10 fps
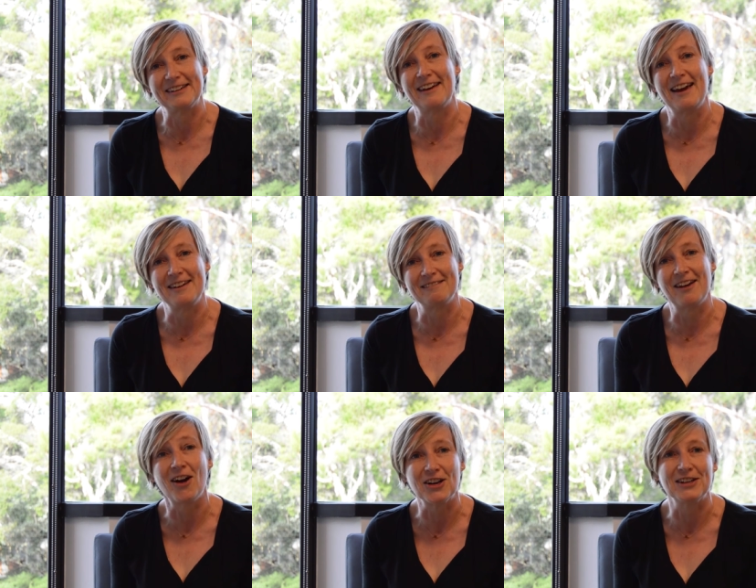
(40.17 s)
and
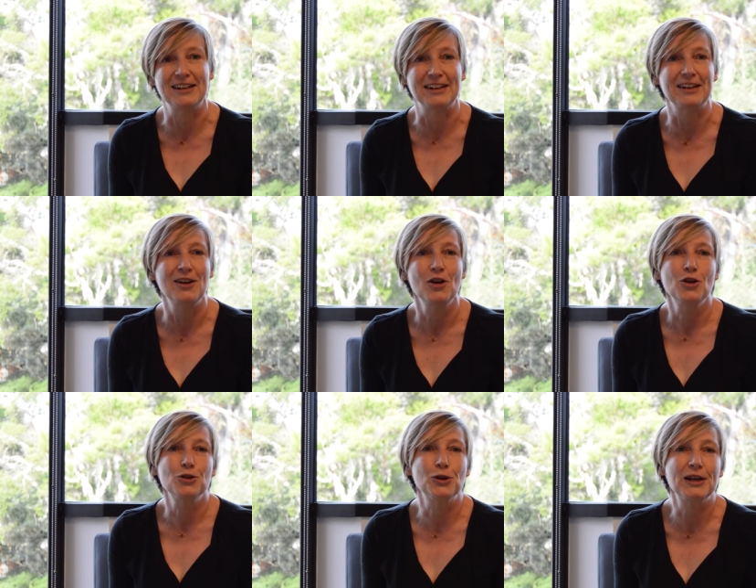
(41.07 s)
heartening
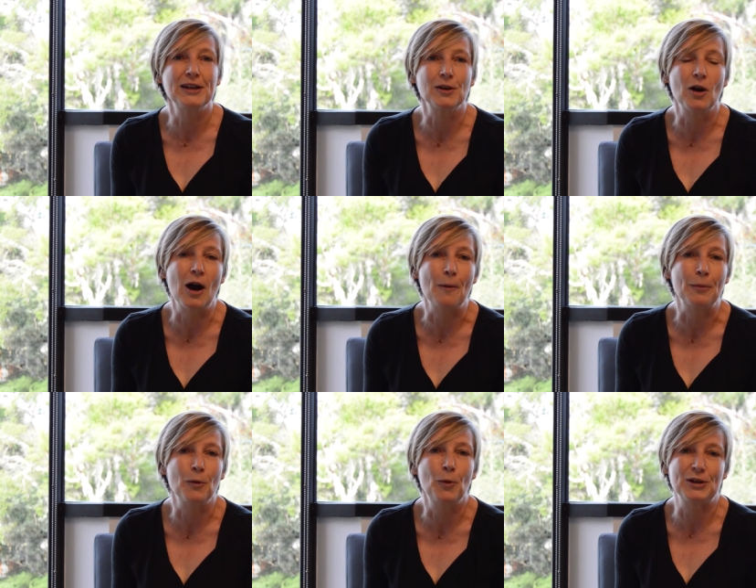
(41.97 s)
to hear um,
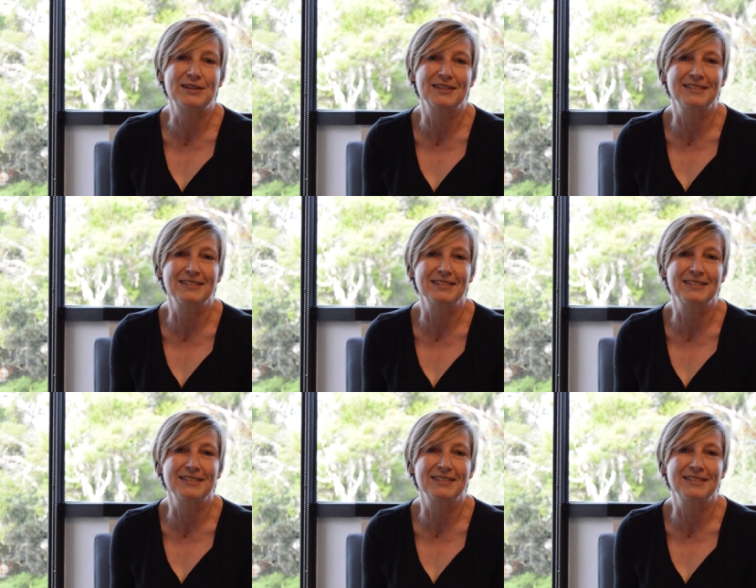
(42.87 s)
what